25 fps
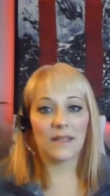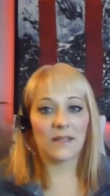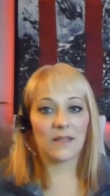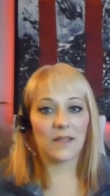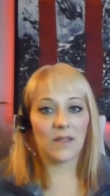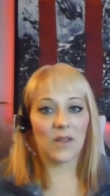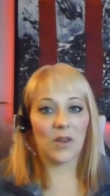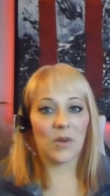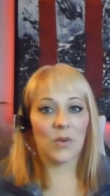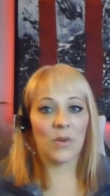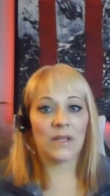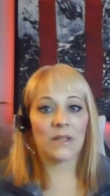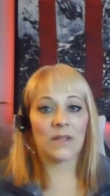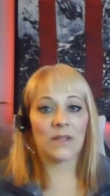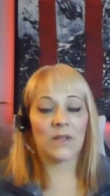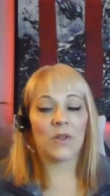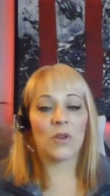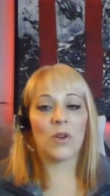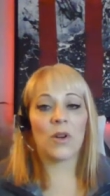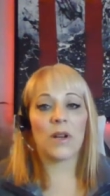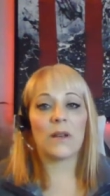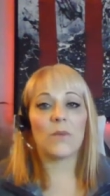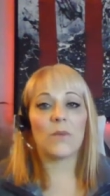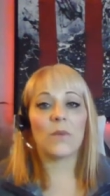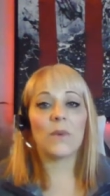That's always a
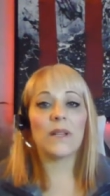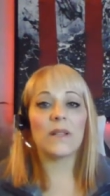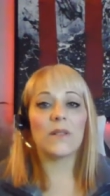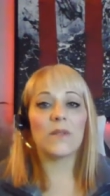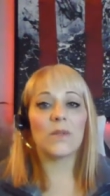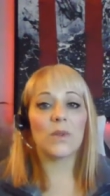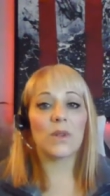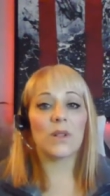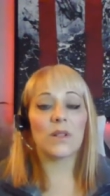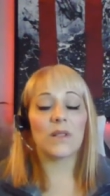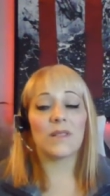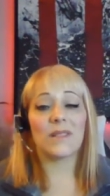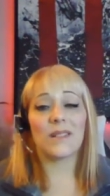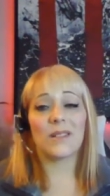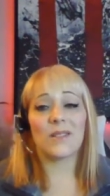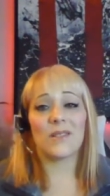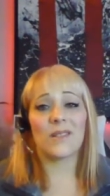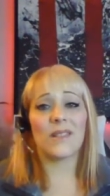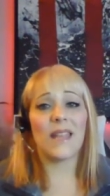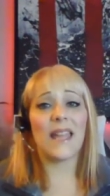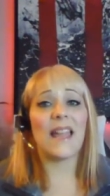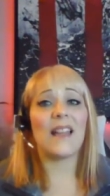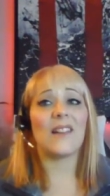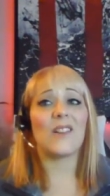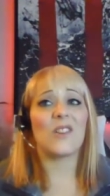great resource.
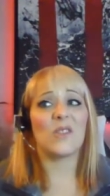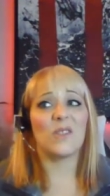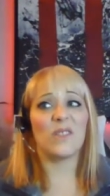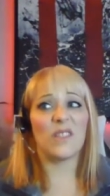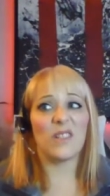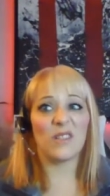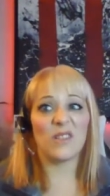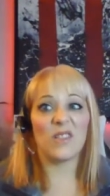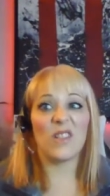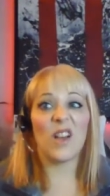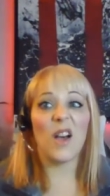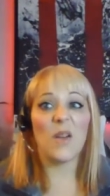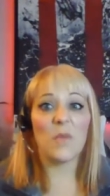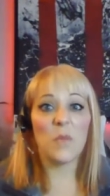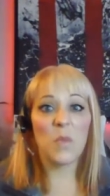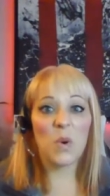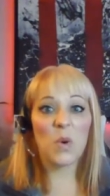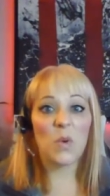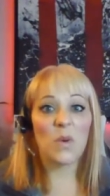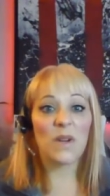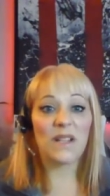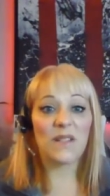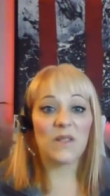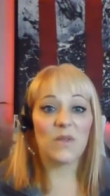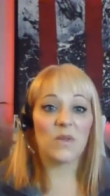There's actually a lot
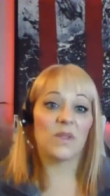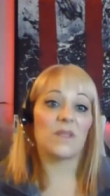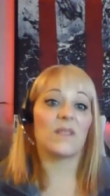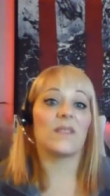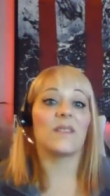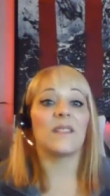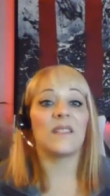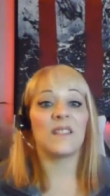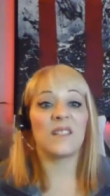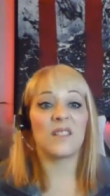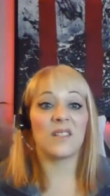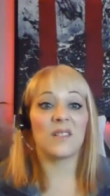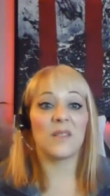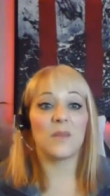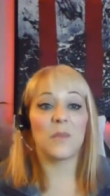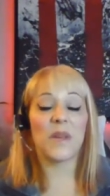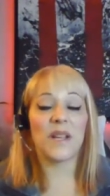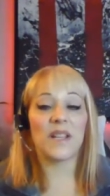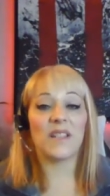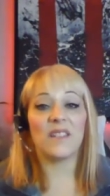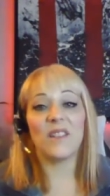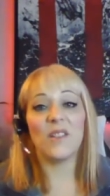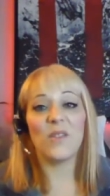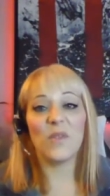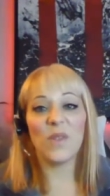more resources than just
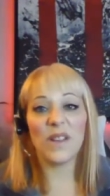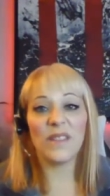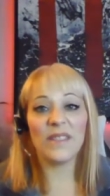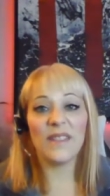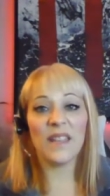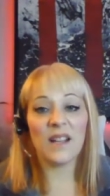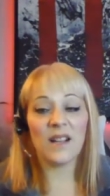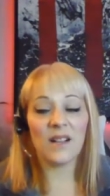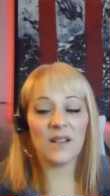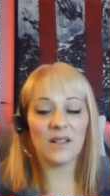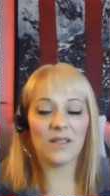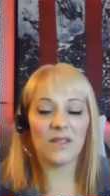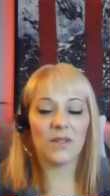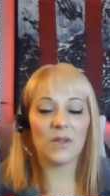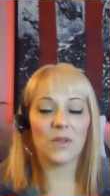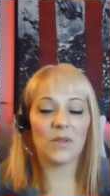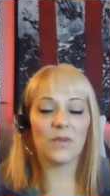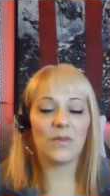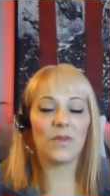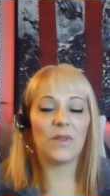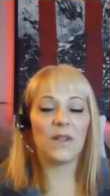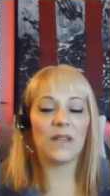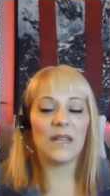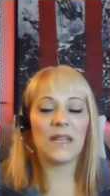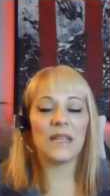myself on there. So
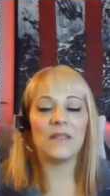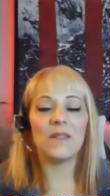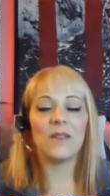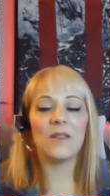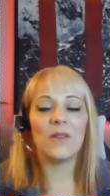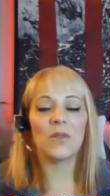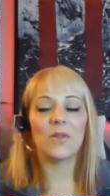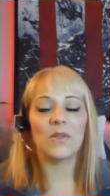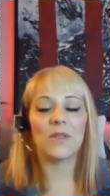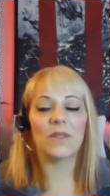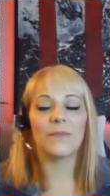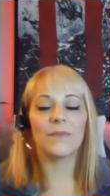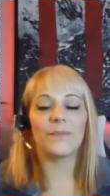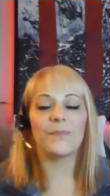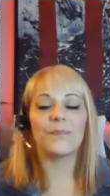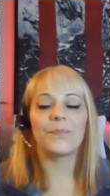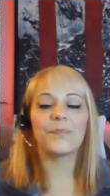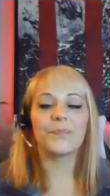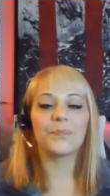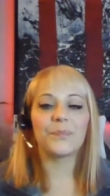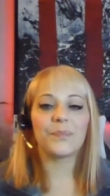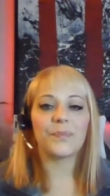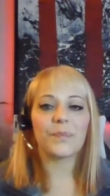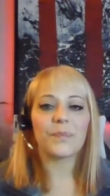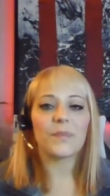if you need those,
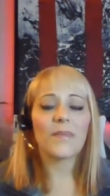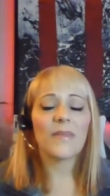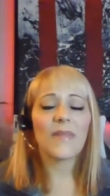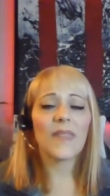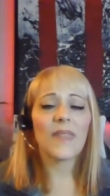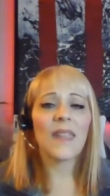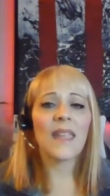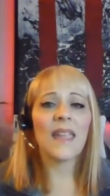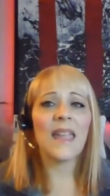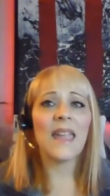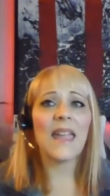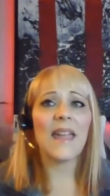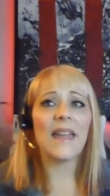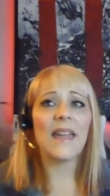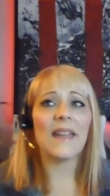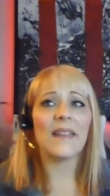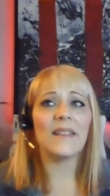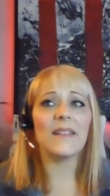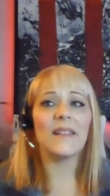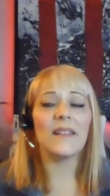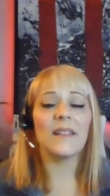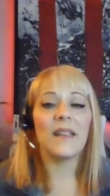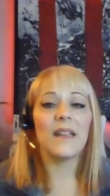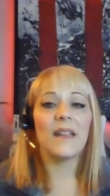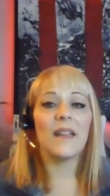
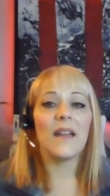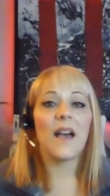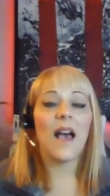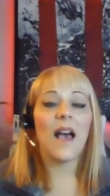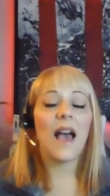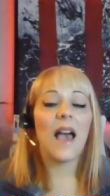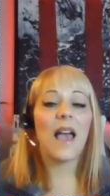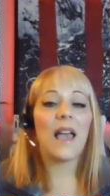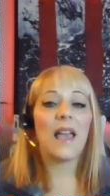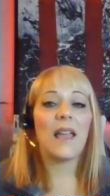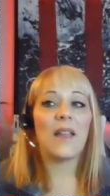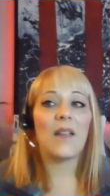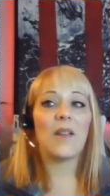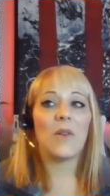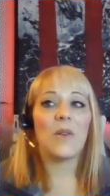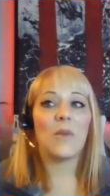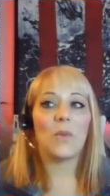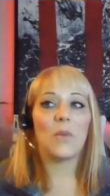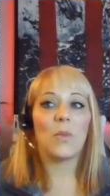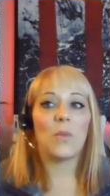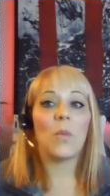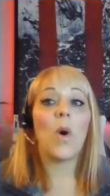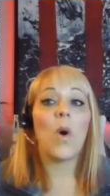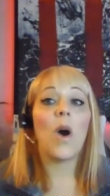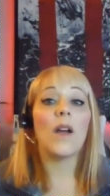and I
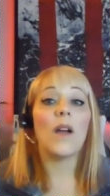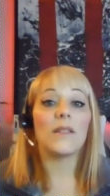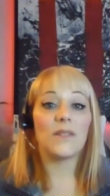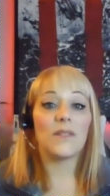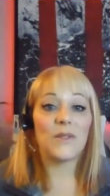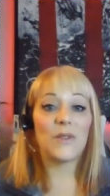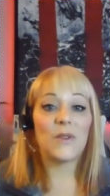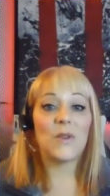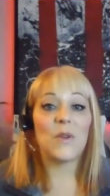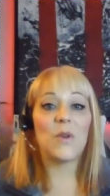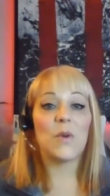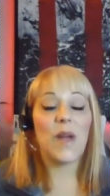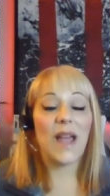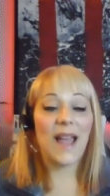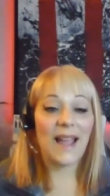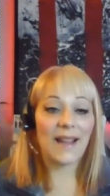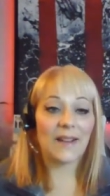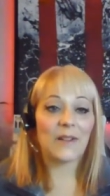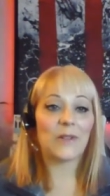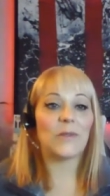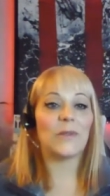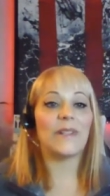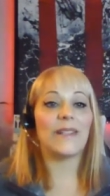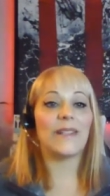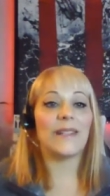want to
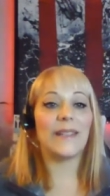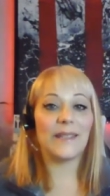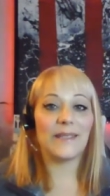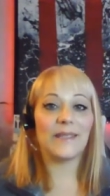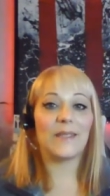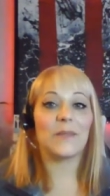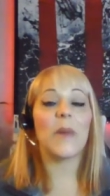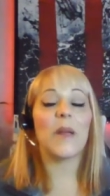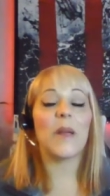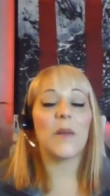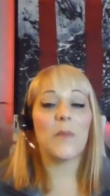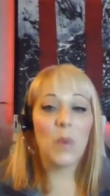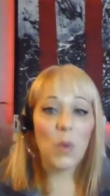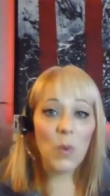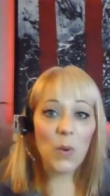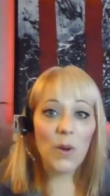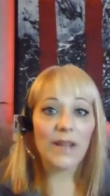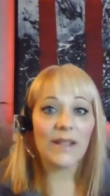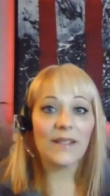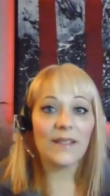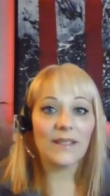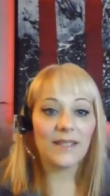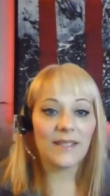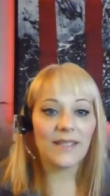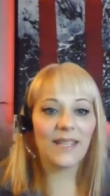actually get to my
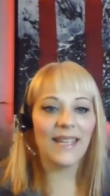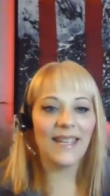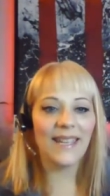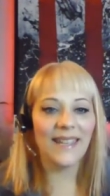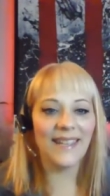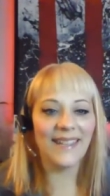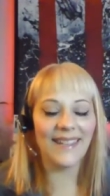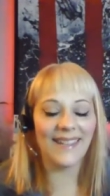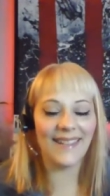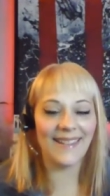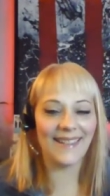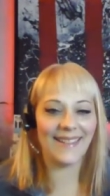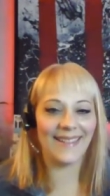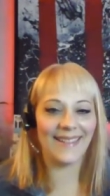point,